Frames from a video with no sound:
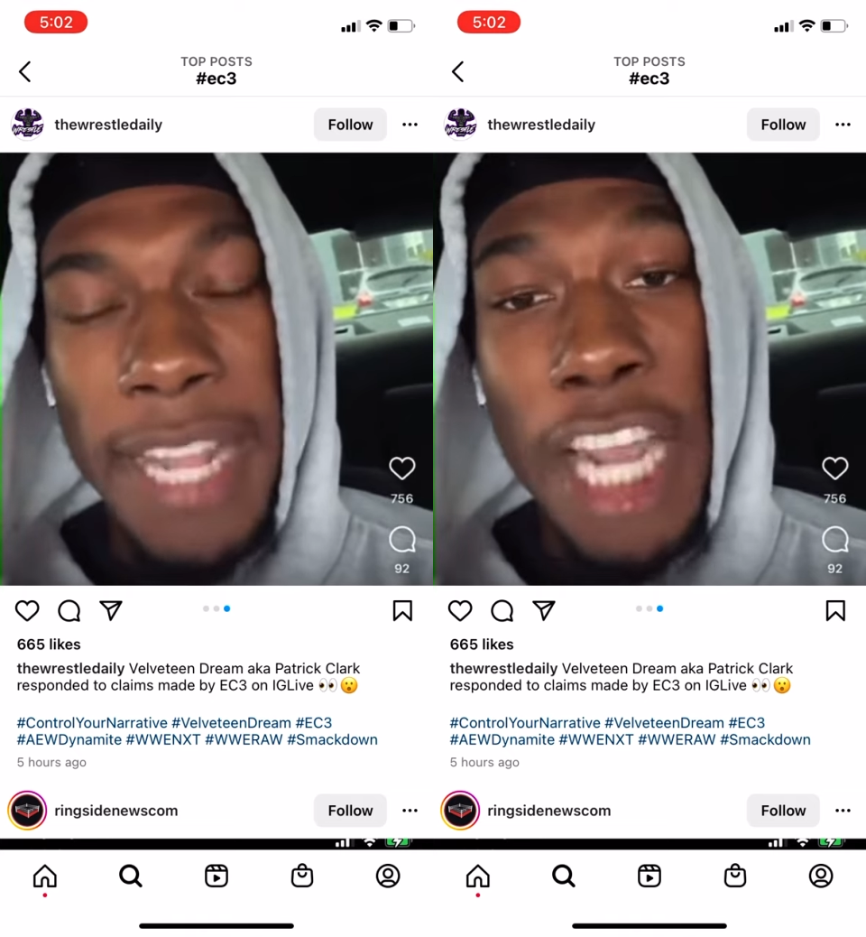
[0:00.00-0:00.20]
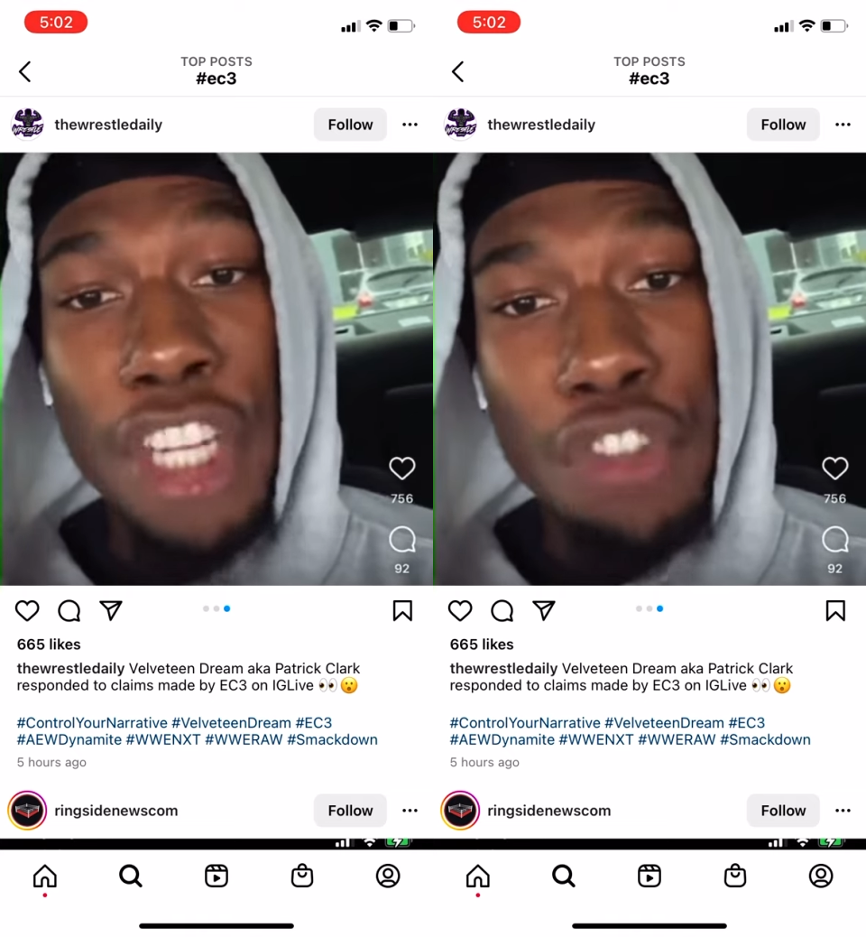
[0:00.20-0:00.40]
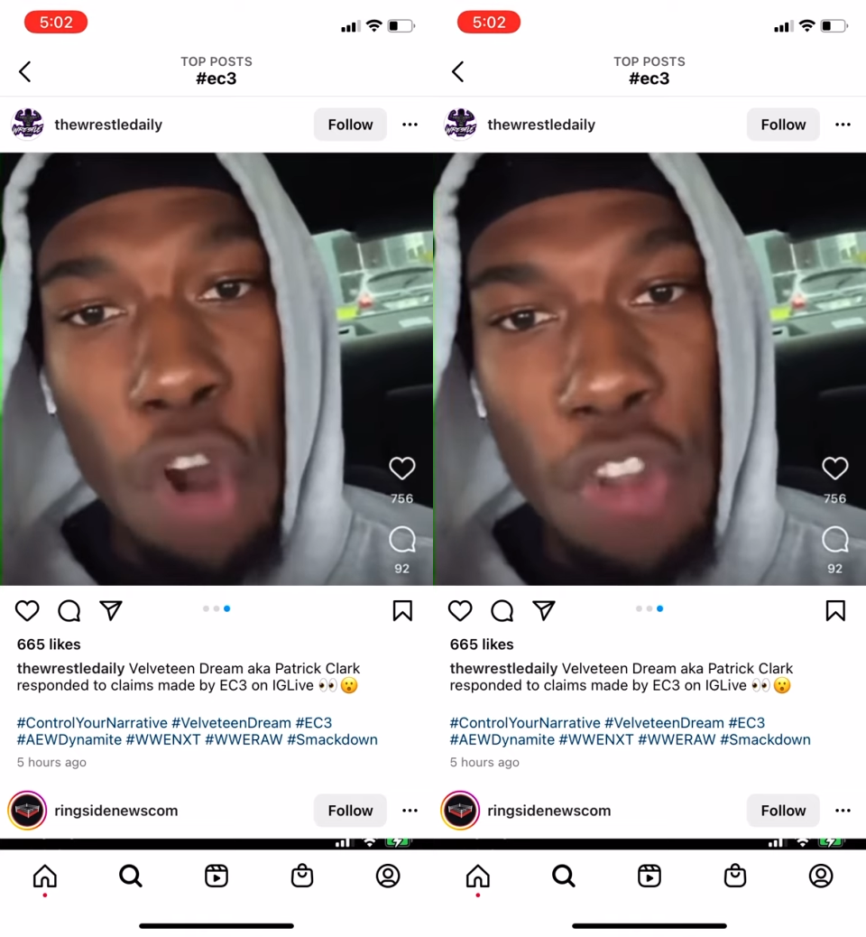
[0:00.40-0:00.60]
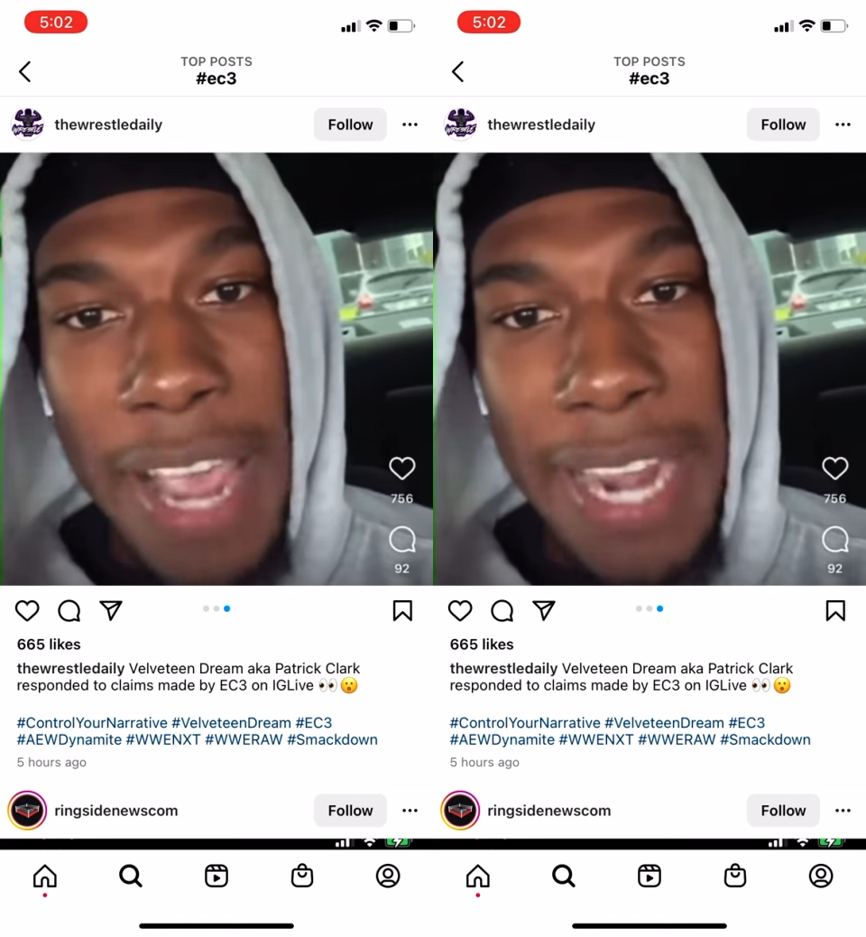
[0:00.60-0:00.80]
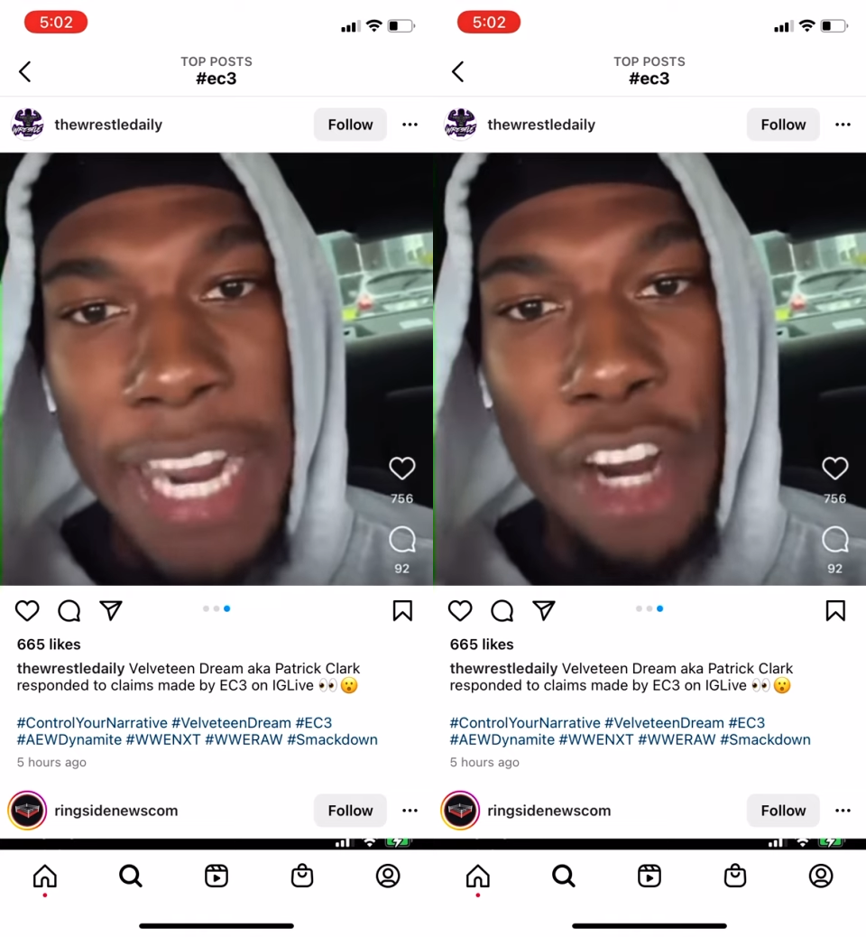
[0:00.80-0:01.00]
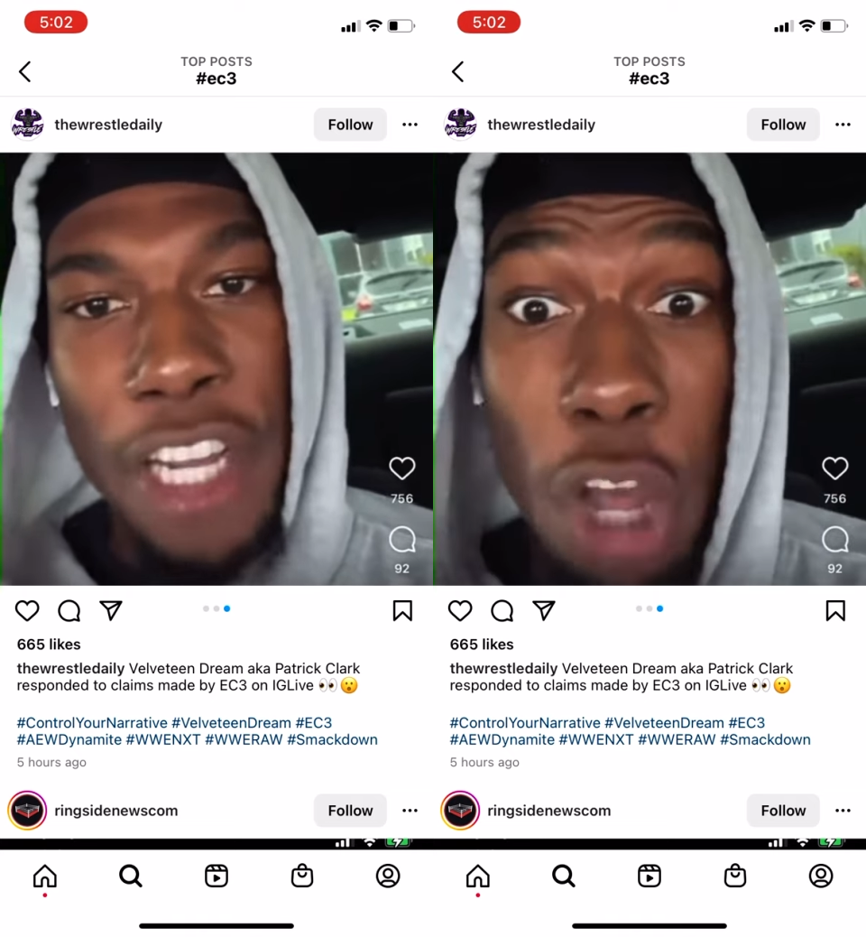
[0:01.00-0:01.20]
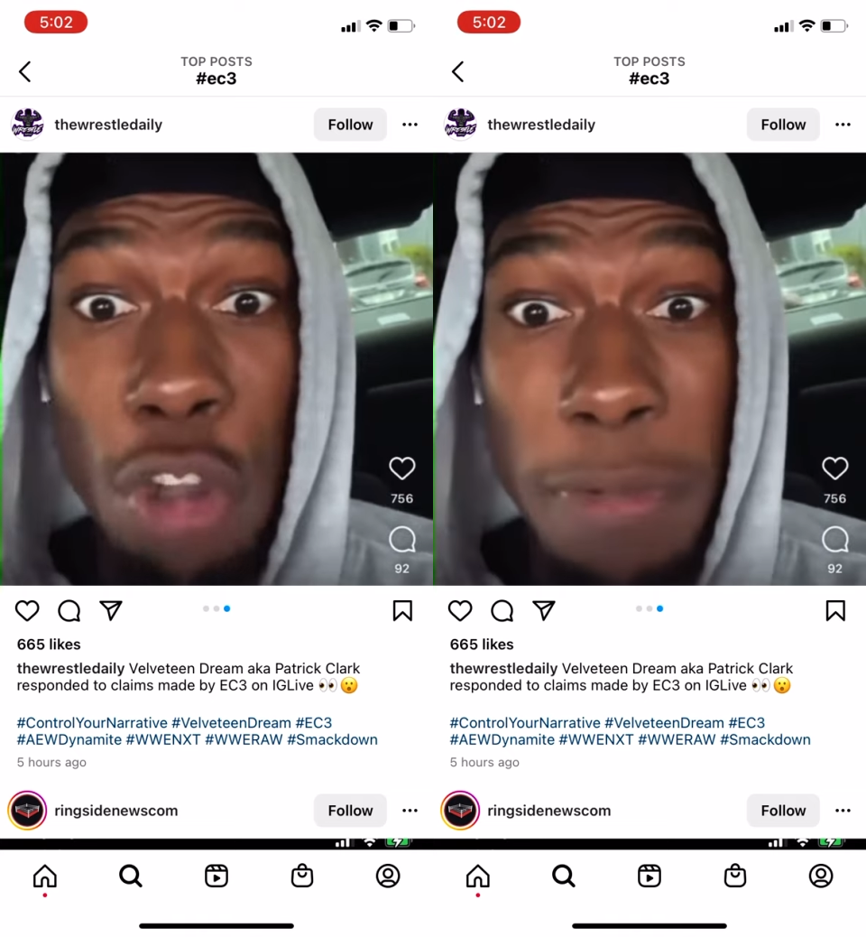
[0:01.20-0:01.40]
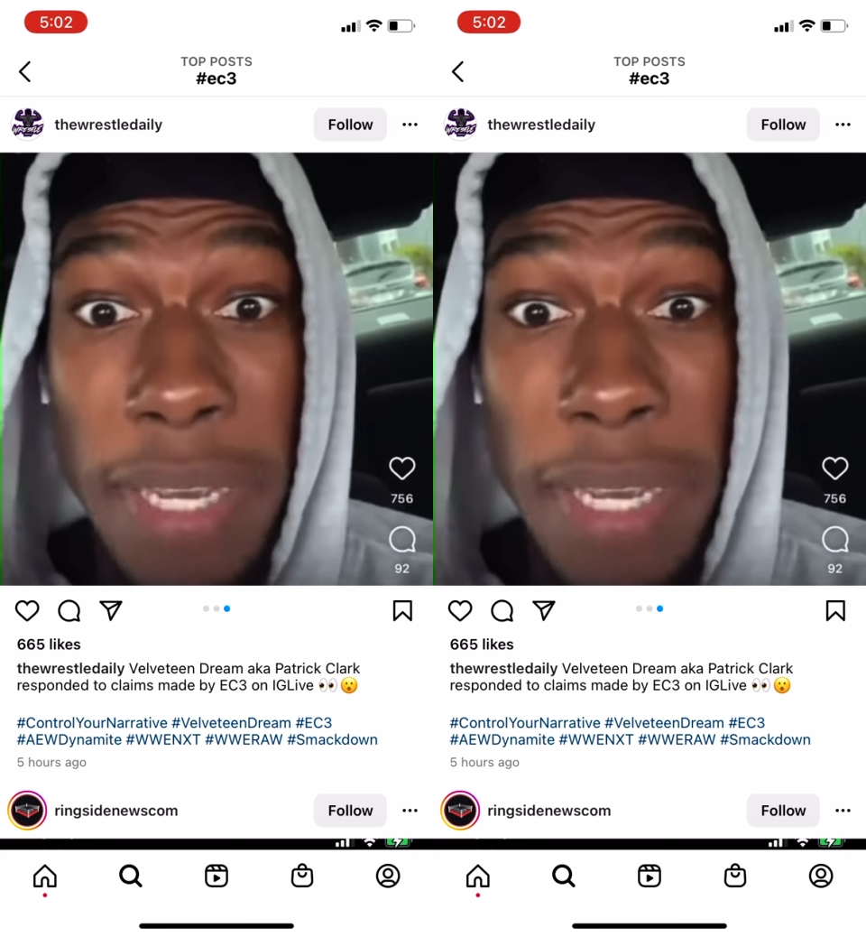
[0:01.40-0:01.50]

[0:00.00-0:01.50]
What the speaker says: Now control that narrative. Scrolls